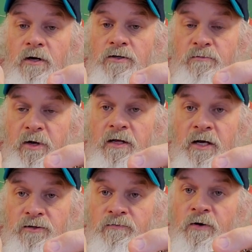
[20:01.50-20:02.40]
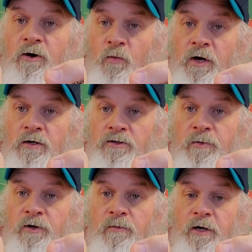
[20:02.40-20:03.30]
To me, that's a very weedless
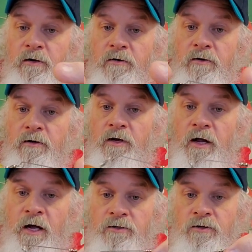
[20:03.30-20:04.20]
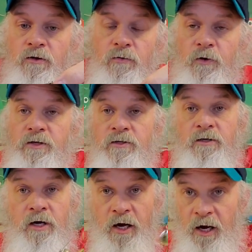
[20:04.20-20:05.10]
spinnerbait. And that's another
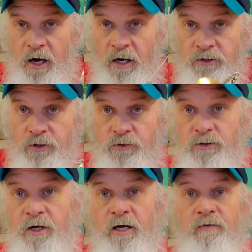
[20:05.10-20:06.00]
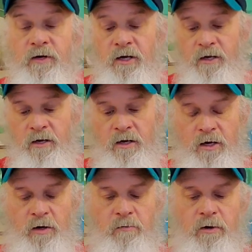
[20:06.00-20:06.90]
reason I choose KVD.
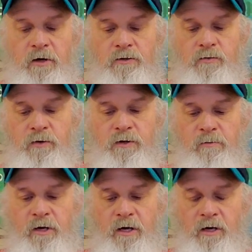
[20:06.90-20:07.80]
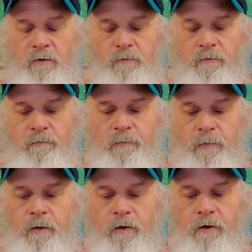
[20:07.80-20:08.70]
Plus, with it being
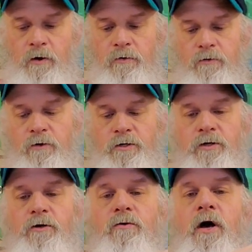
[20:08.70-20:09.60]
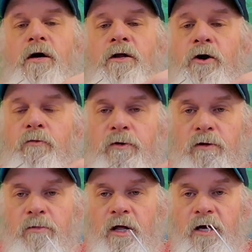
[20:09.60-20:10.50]
032, I can open the
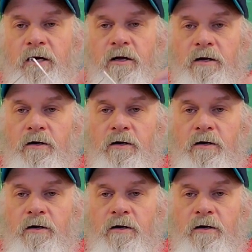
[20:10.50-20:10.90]
blade,